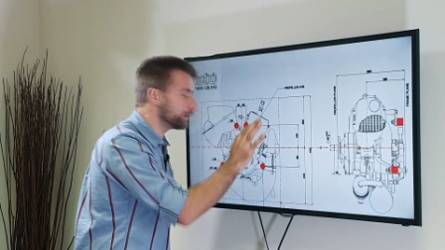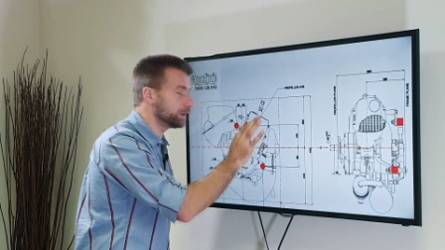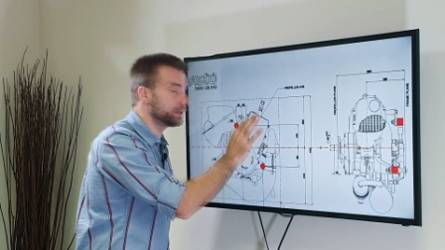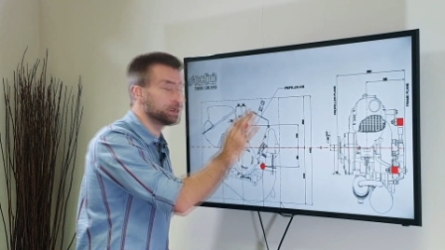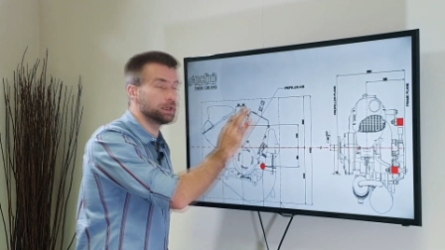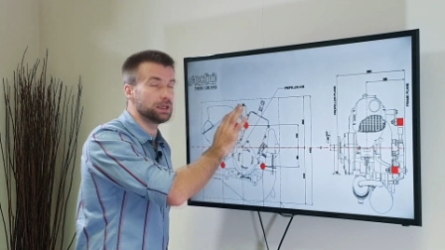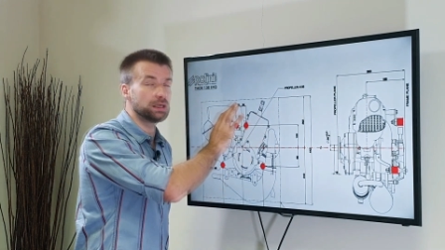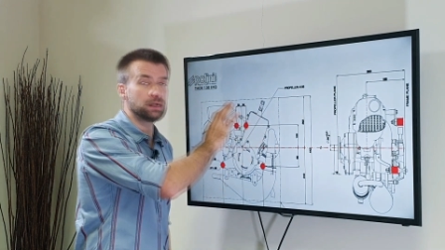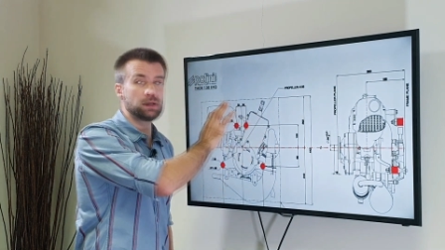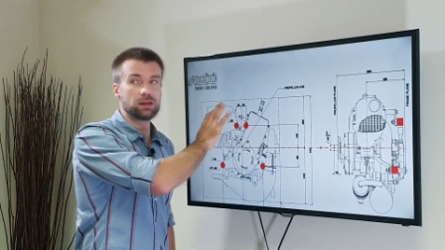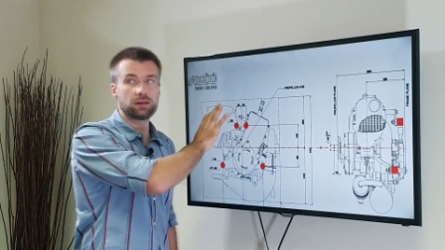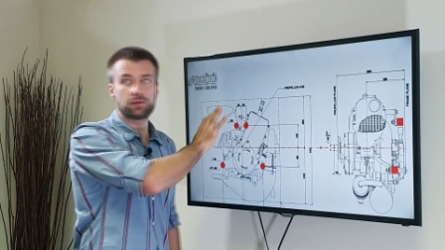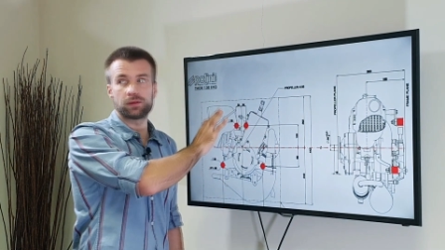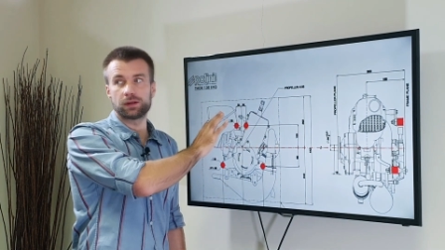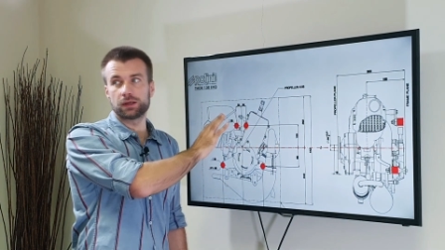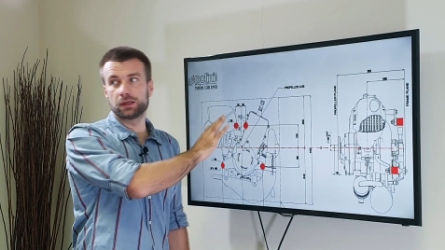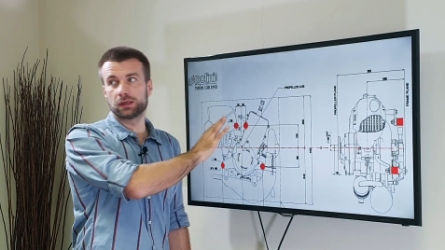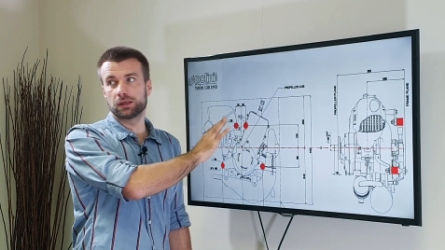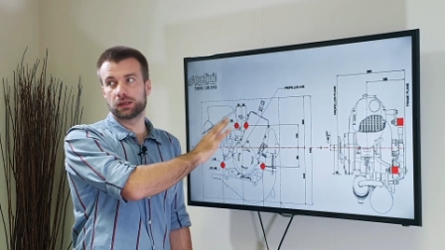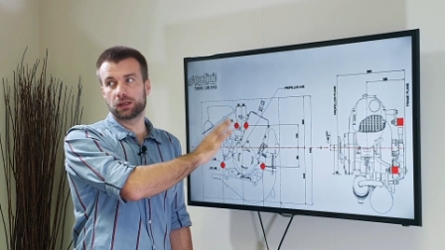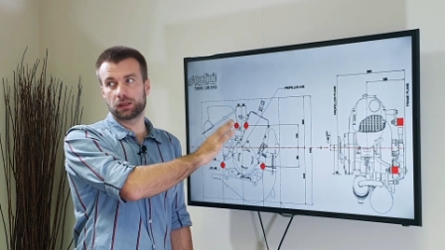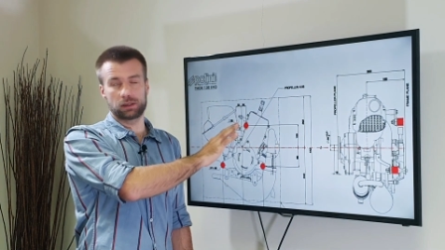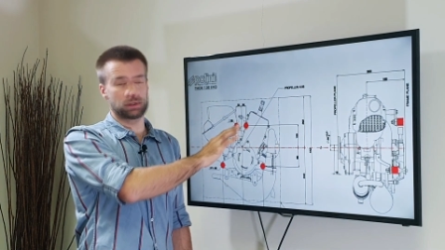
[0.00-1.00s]

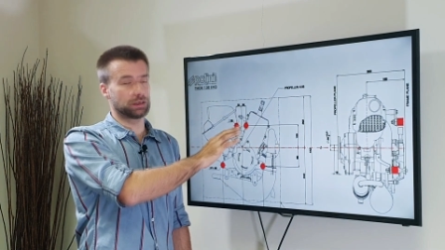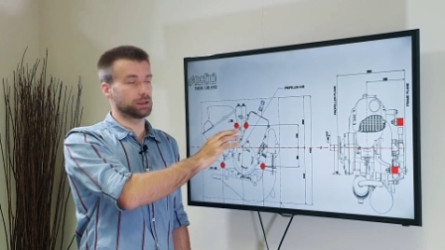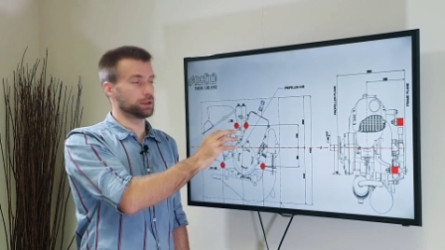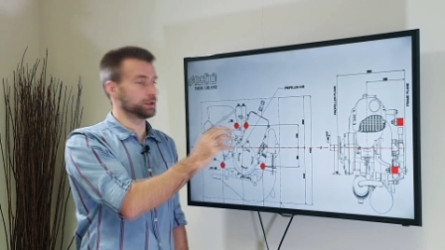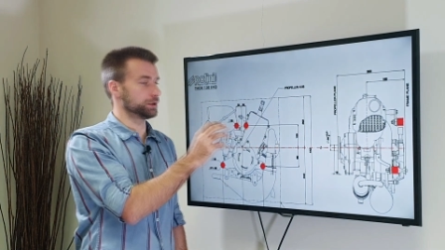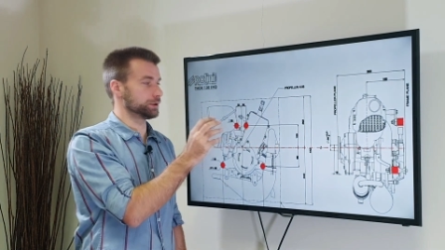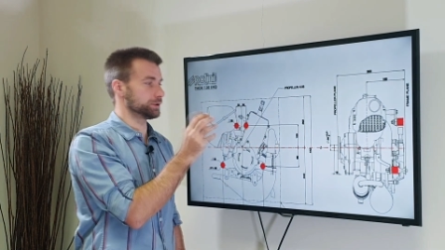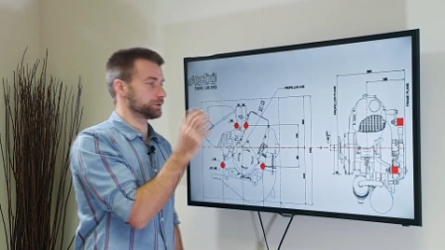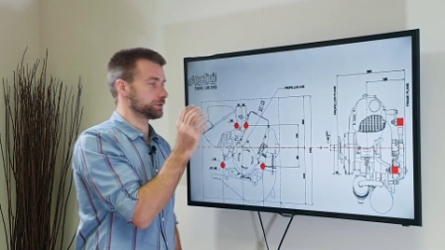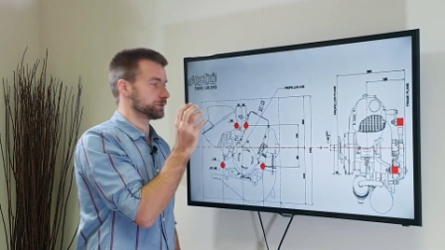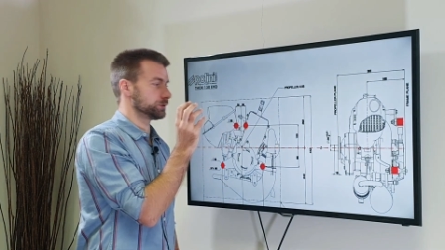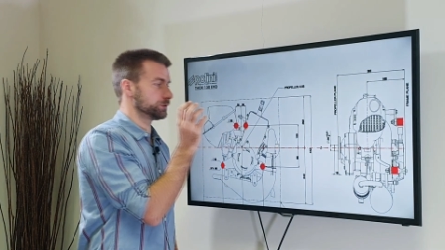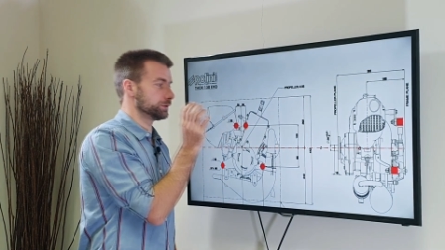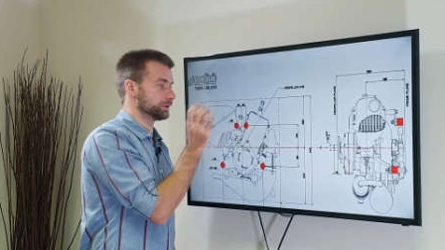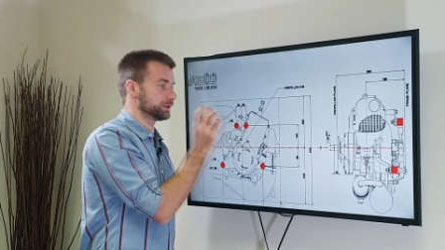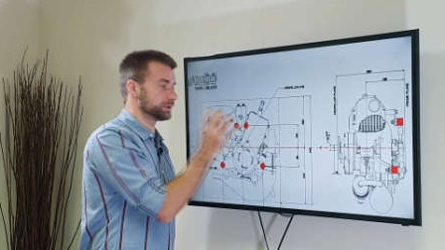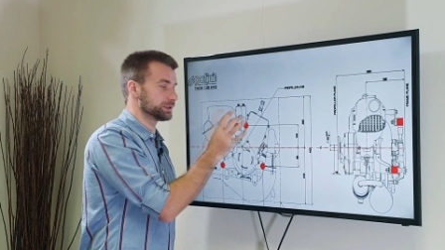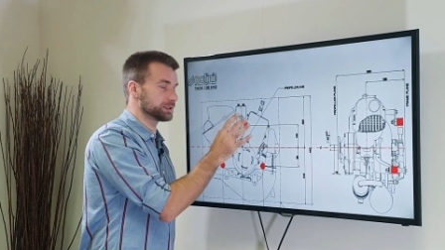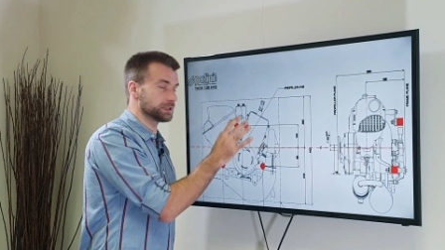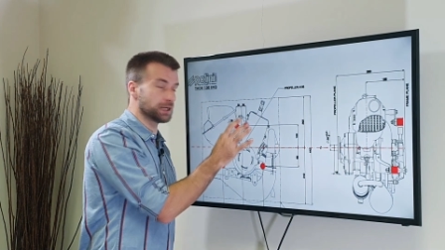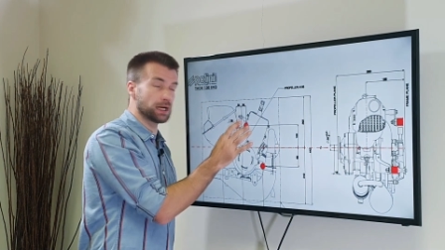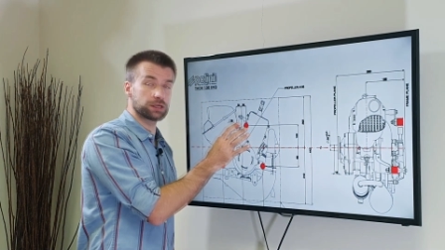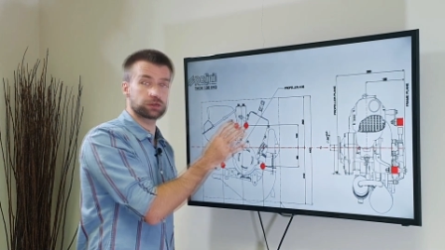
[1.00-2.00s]
anything in here to
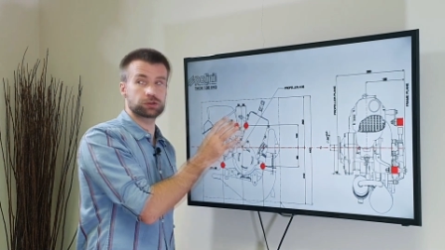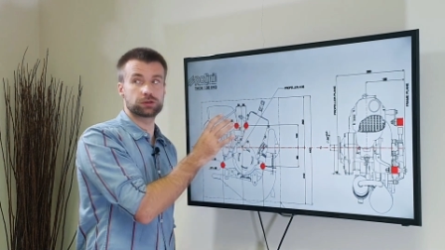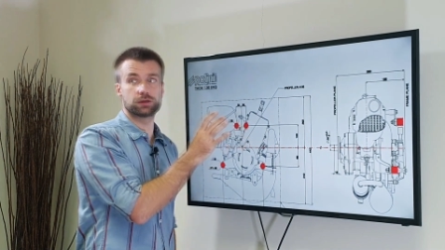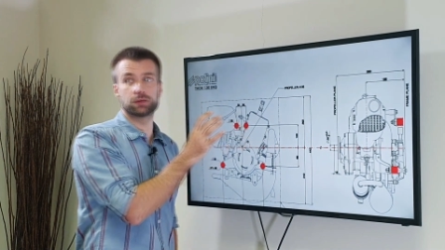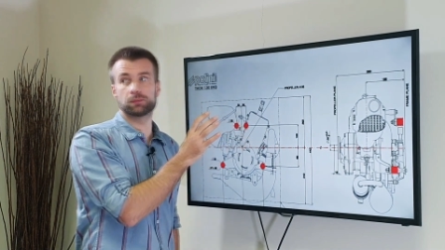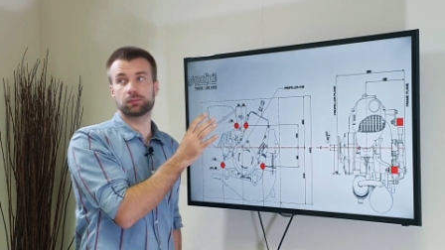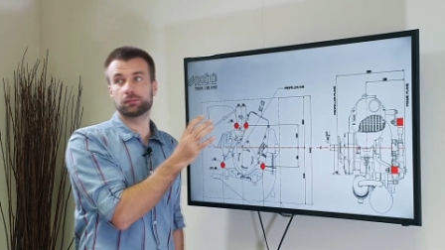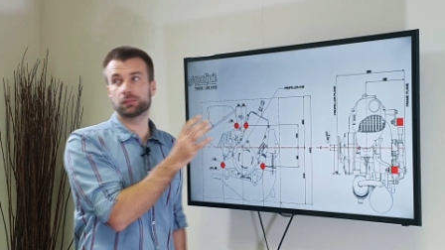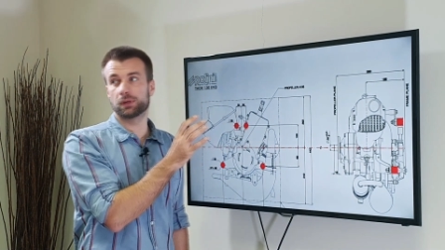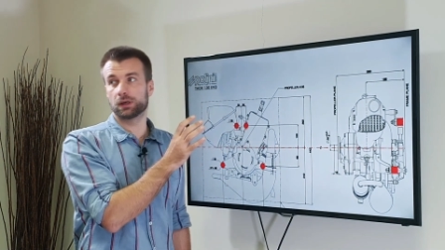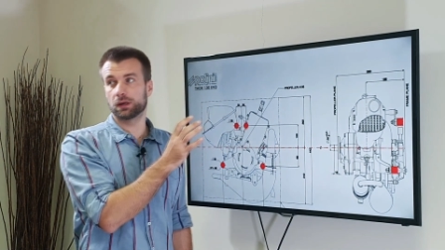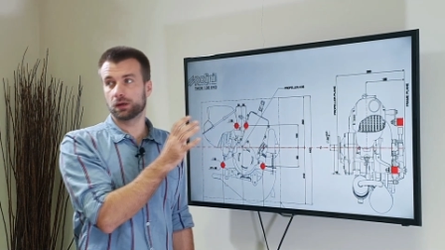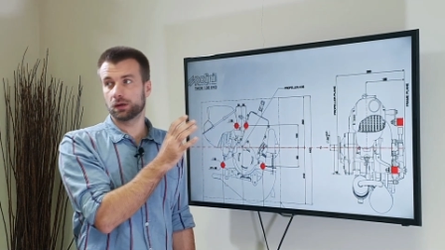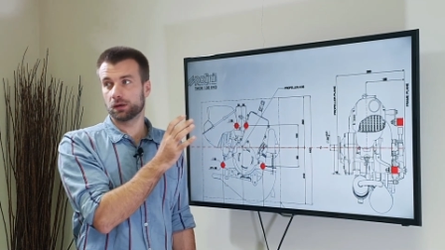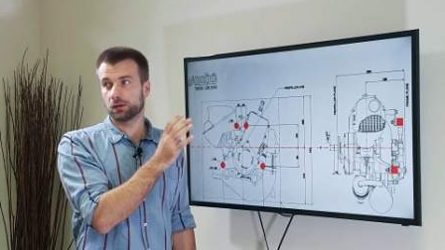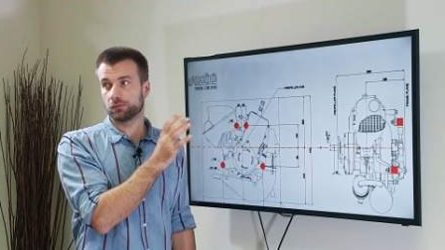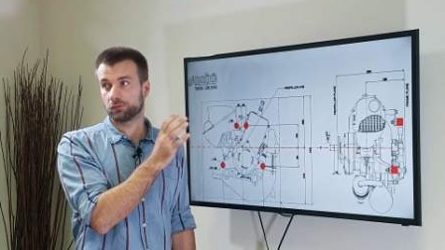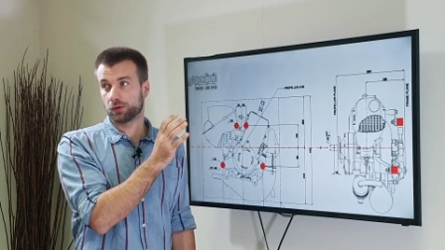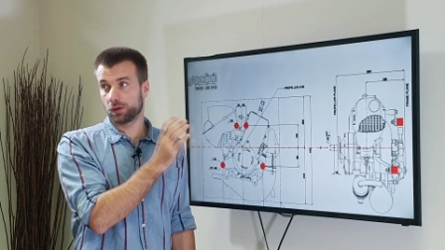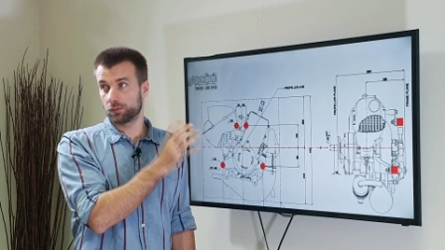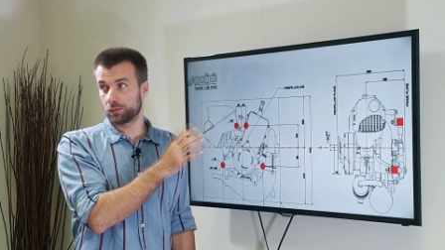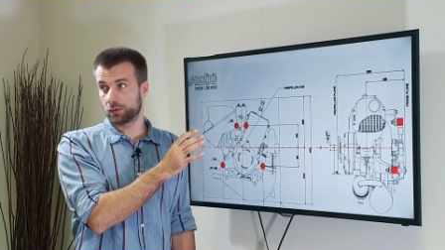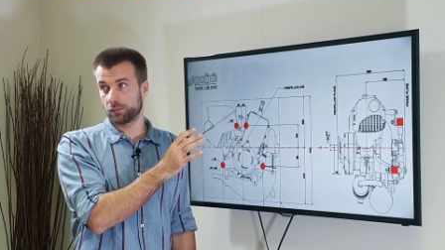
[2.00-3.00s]
attach the uh,
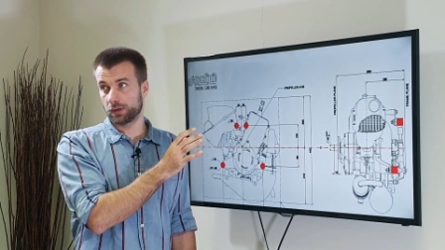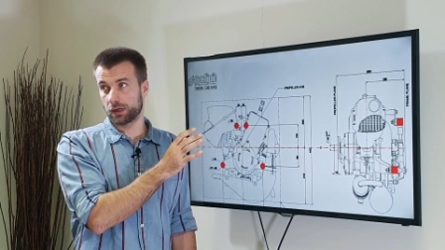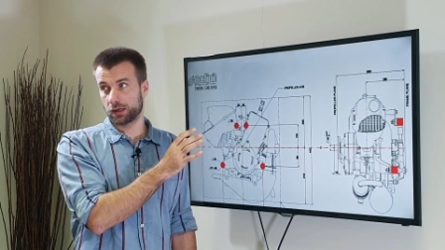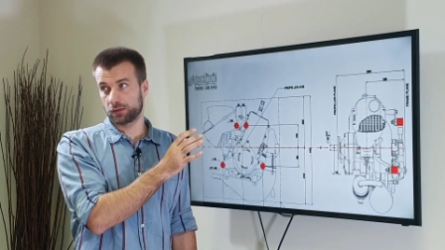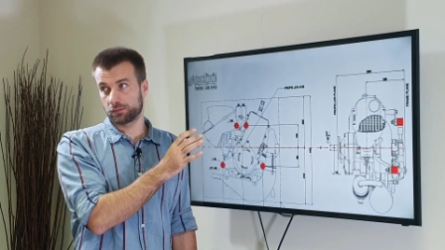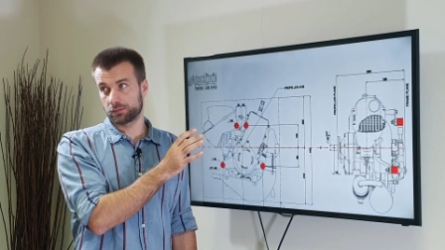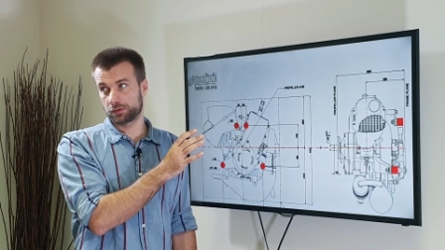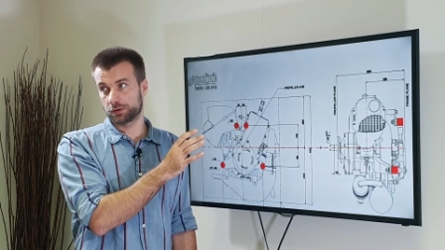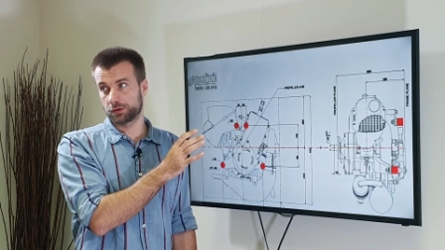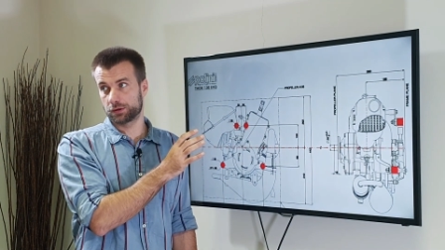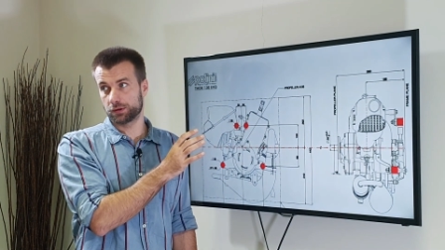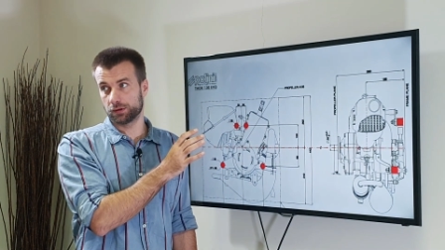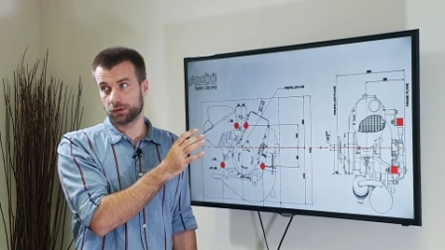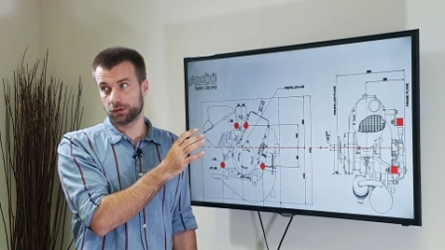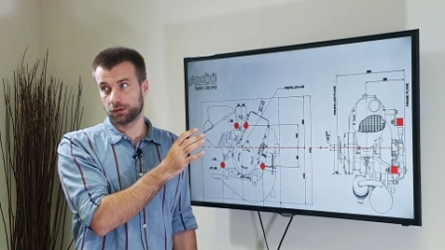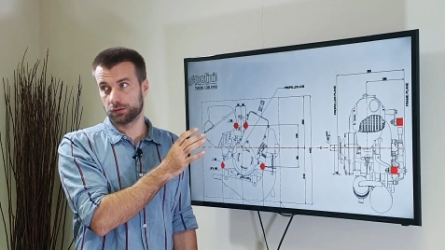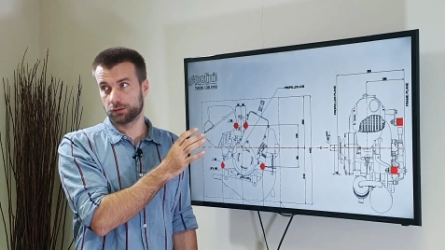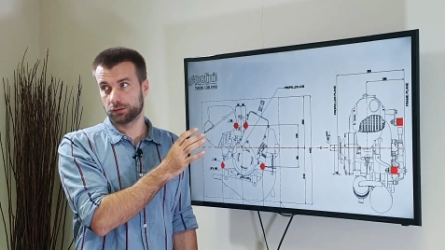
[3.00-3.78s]
rubber mounts to.